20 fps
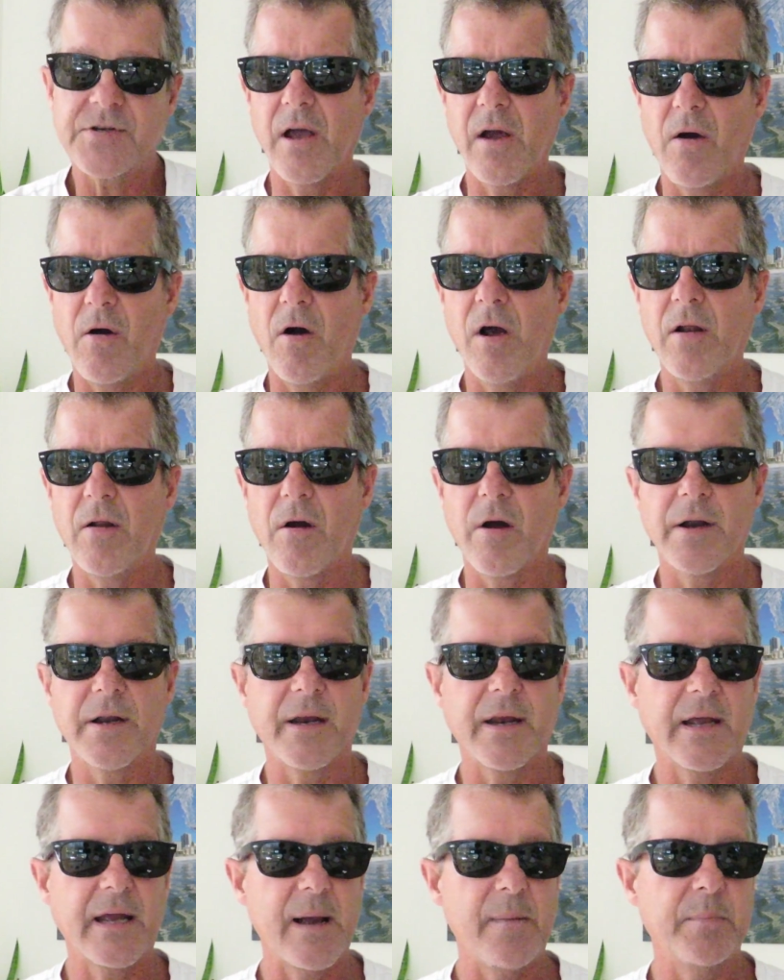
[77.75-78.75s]
I
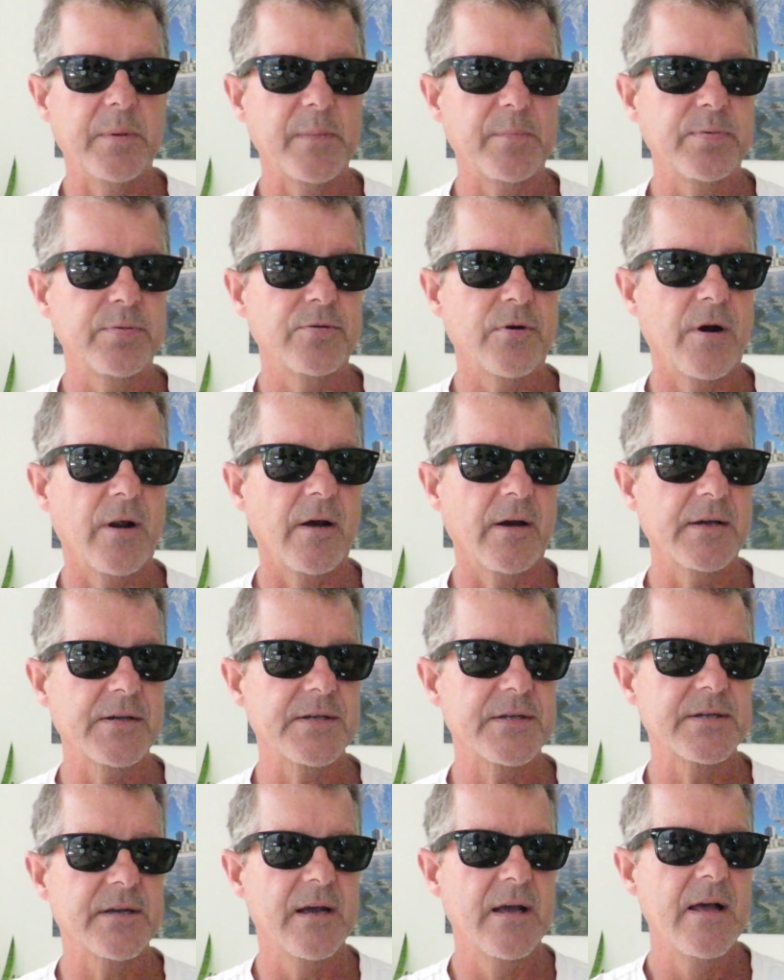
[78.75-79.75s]
highlighted a couple of
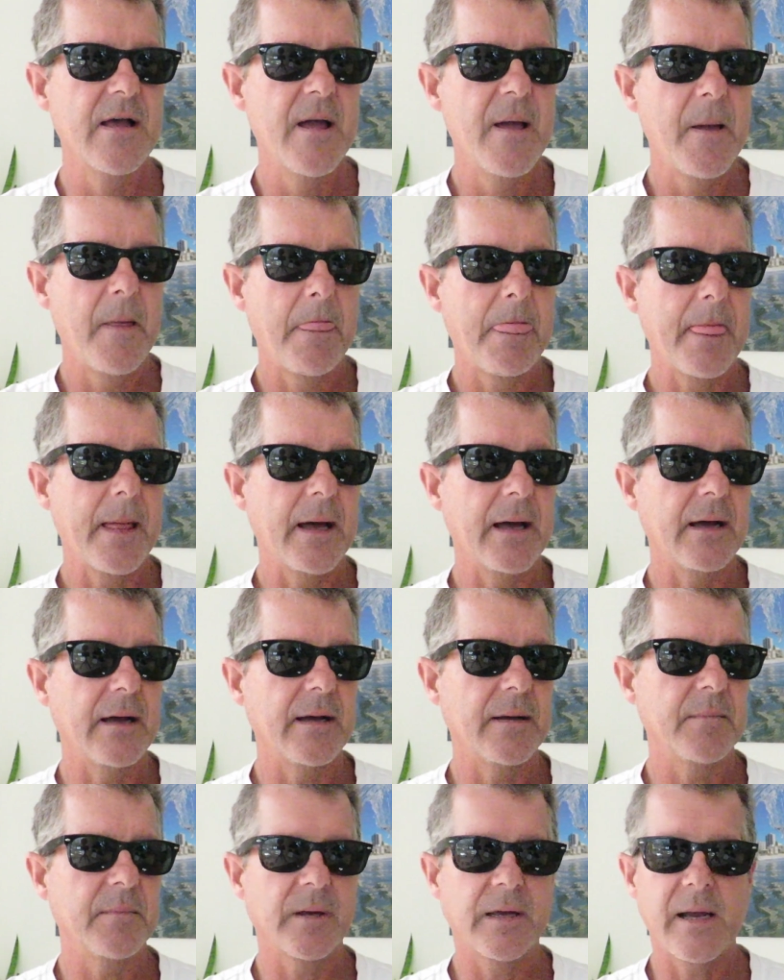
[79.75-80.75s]
products
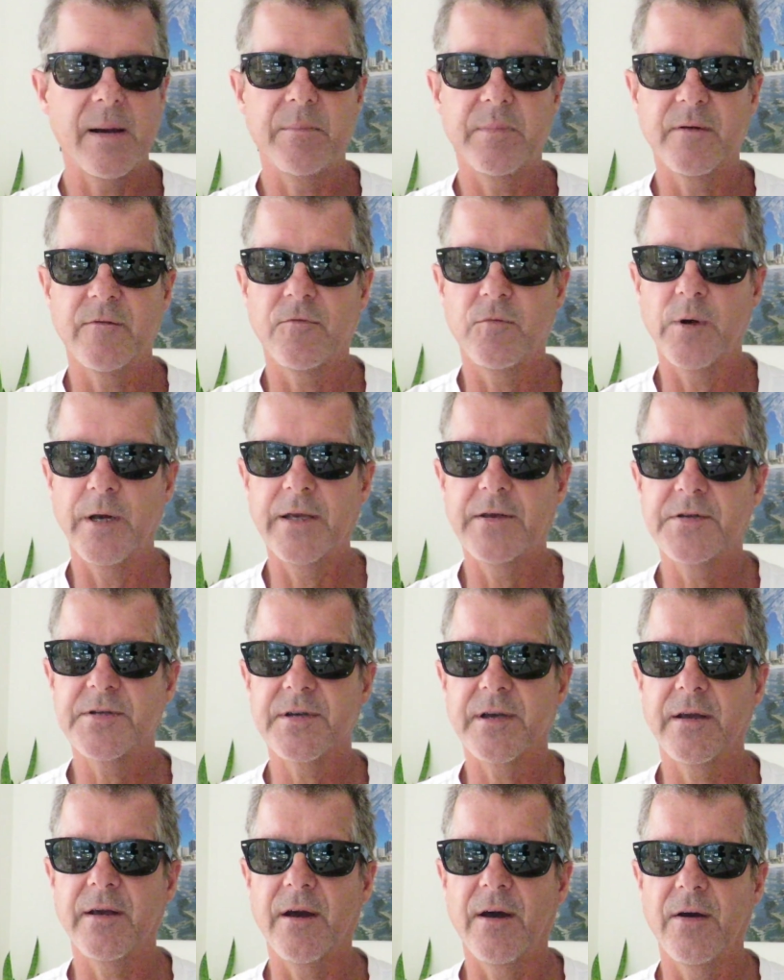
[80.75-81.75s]
a couple of
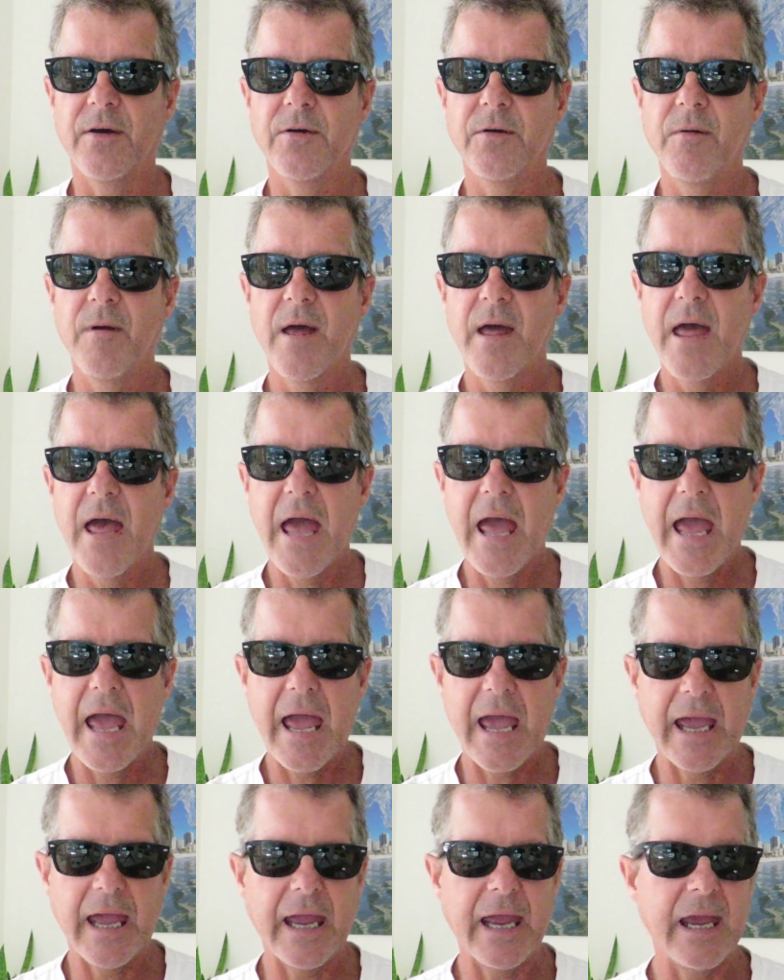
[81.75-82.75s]
weeks ago,
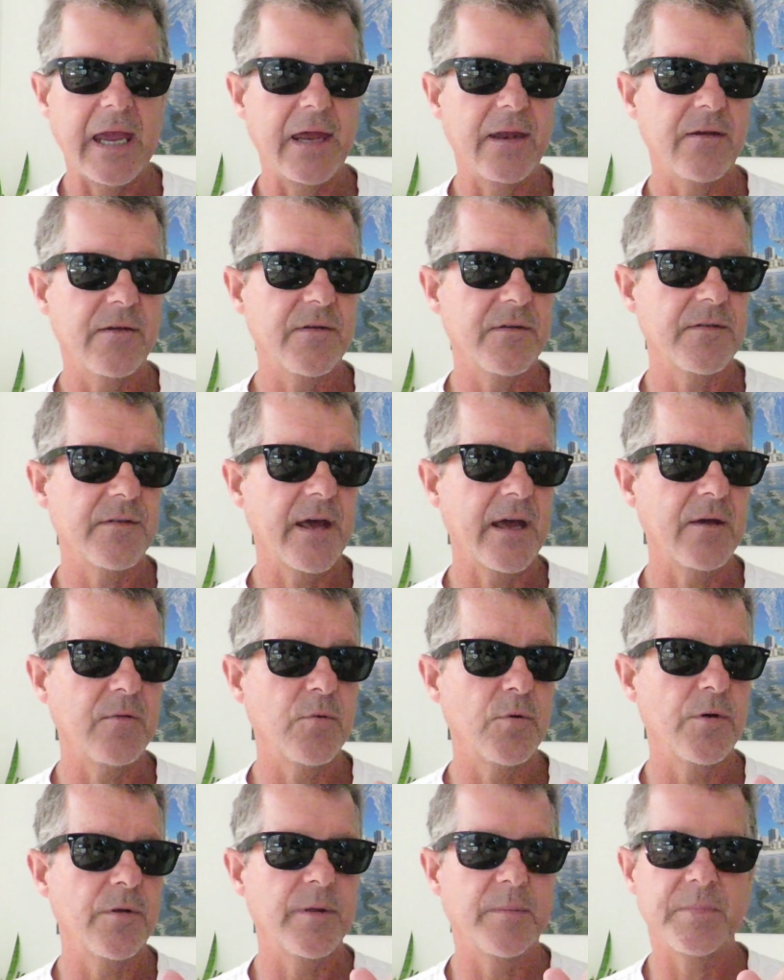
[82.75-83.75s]
and they
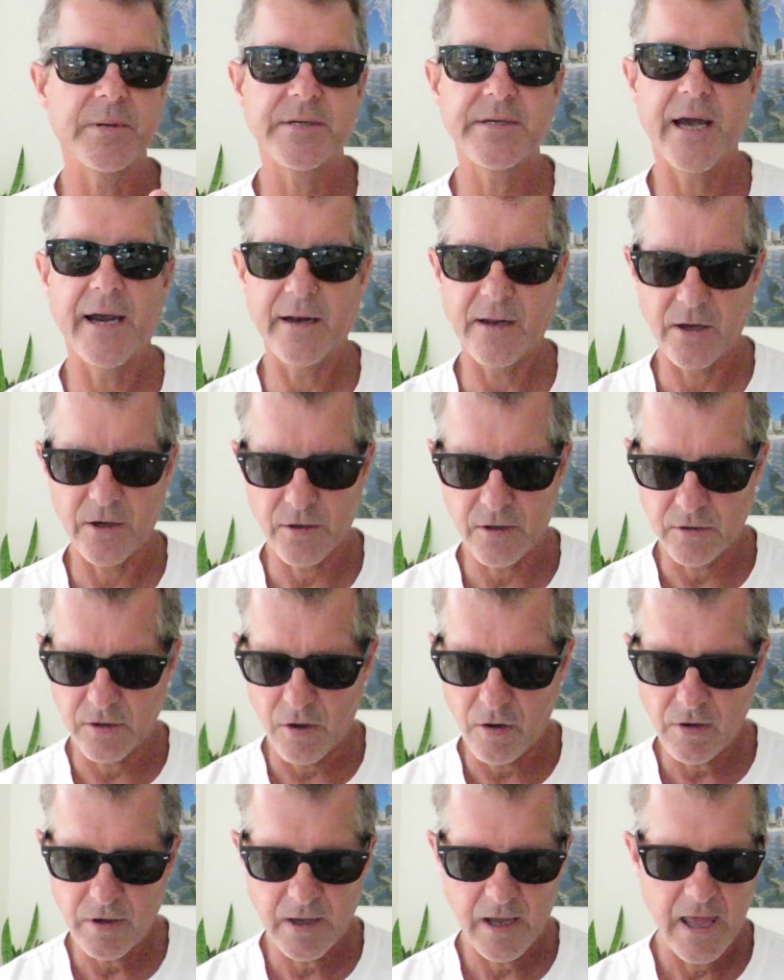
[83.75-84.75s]
were the potato
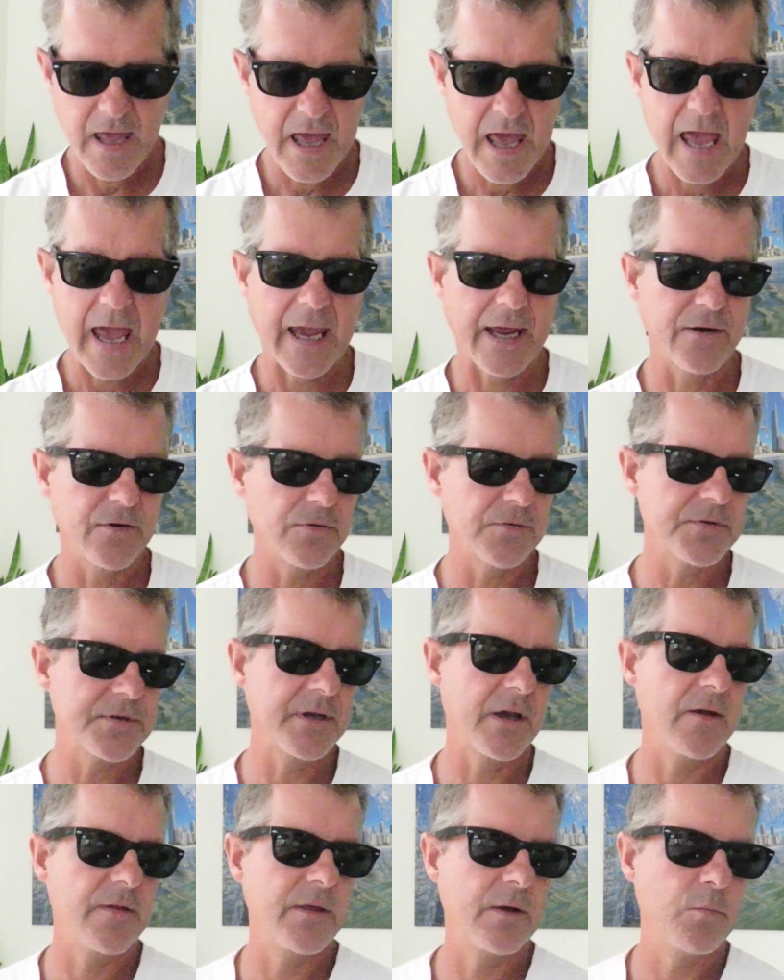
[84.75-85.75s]
clock and
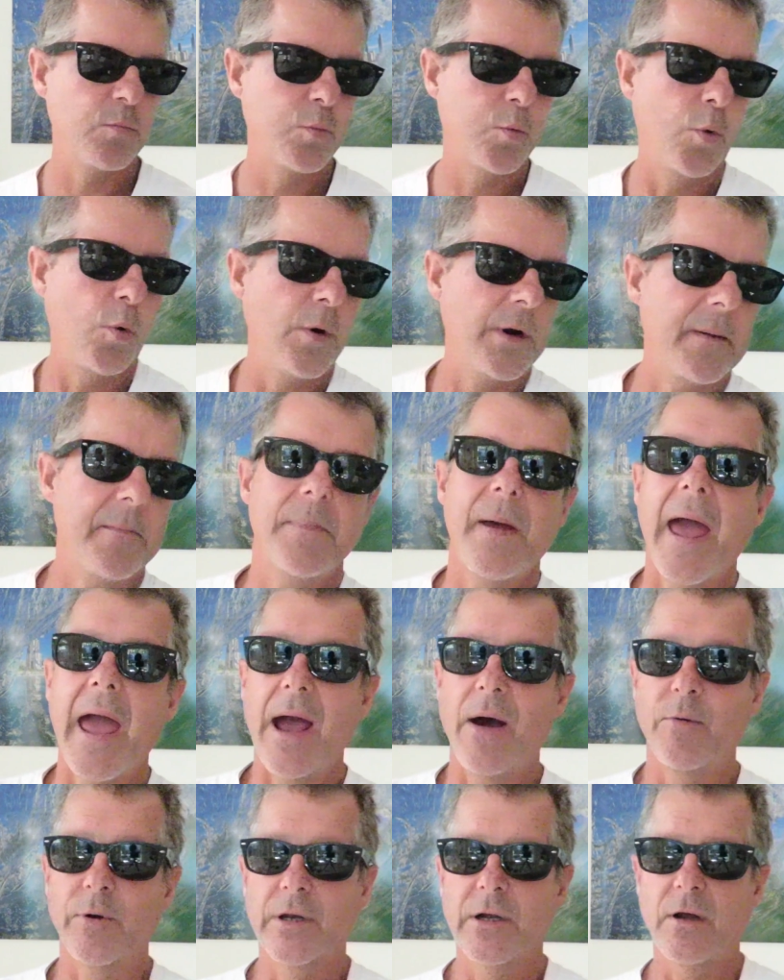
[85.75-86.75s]
also the water
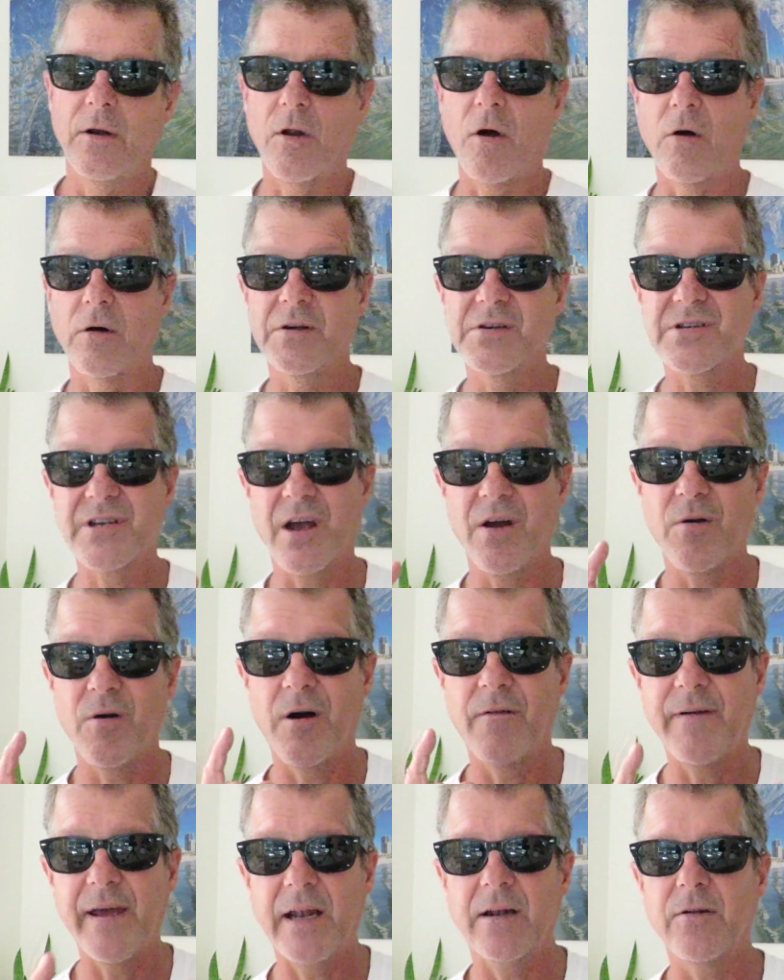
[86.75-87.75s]
powered clock.
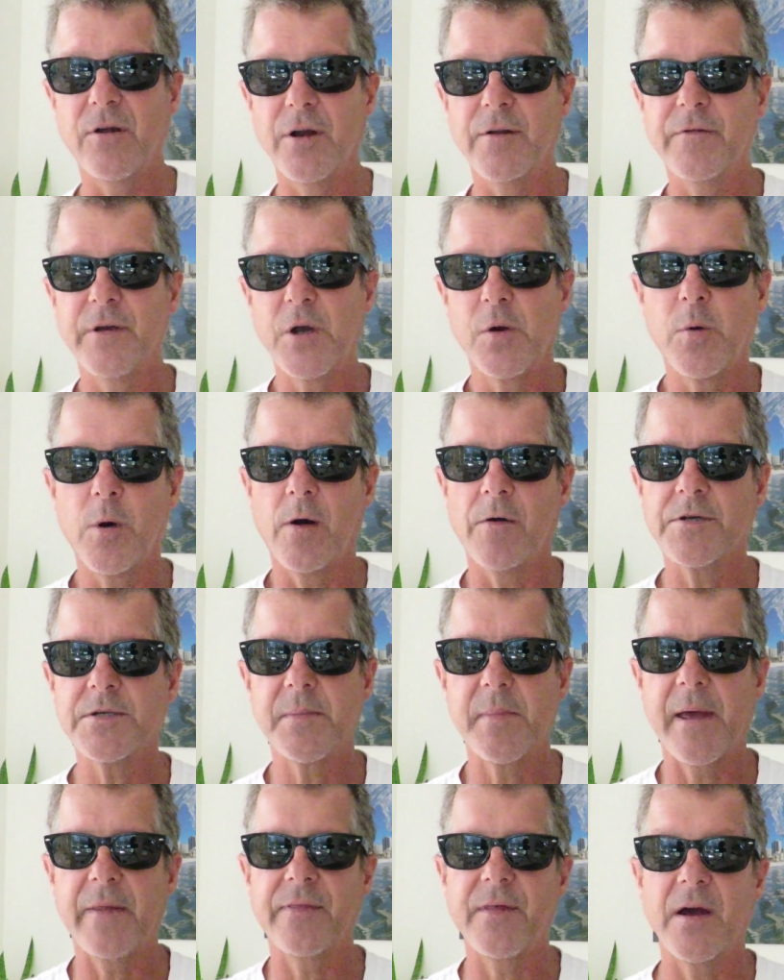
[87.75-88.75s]
So I've had a lot of inquiries
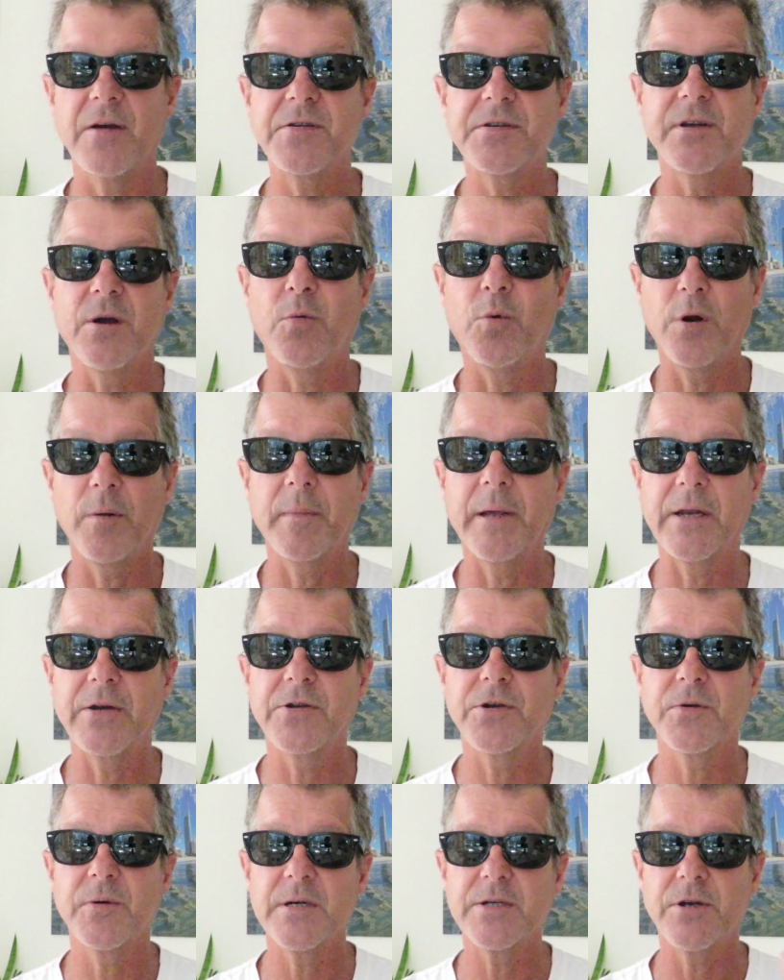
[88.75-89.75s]
about those. So what I'm going
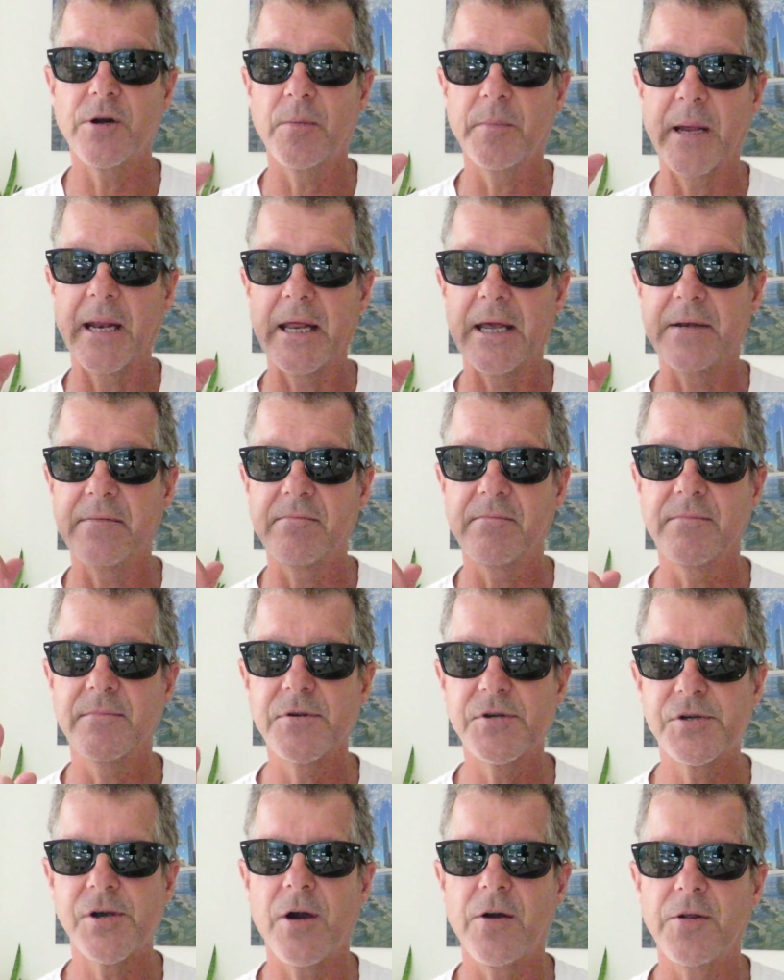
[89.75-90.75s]
to do is I'm going to
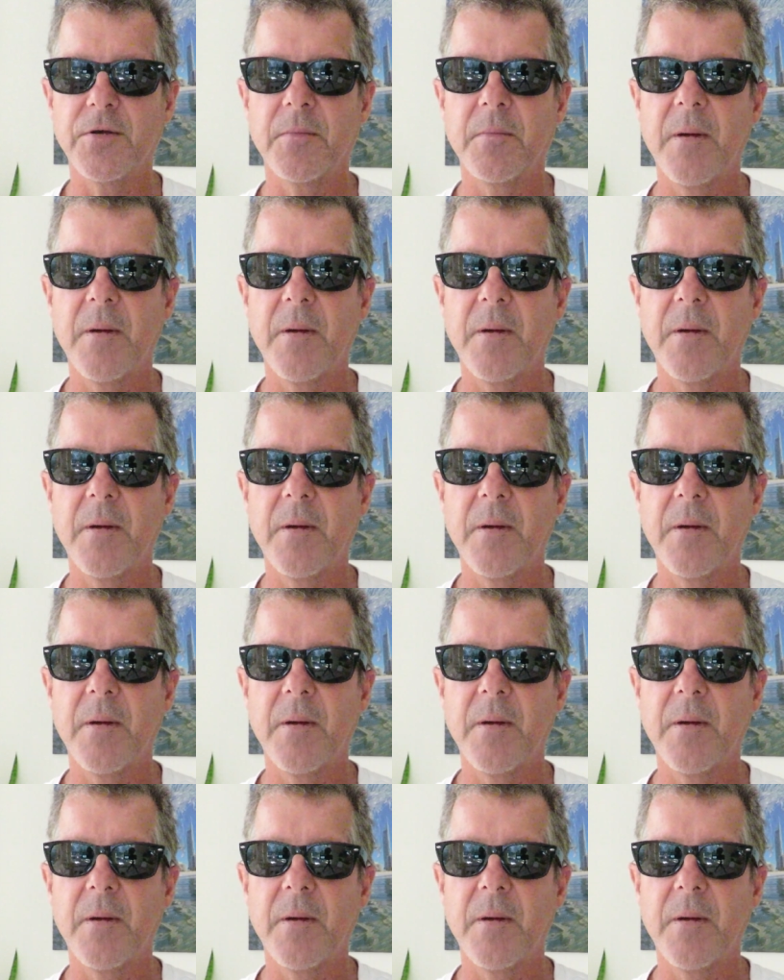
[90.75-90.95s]
show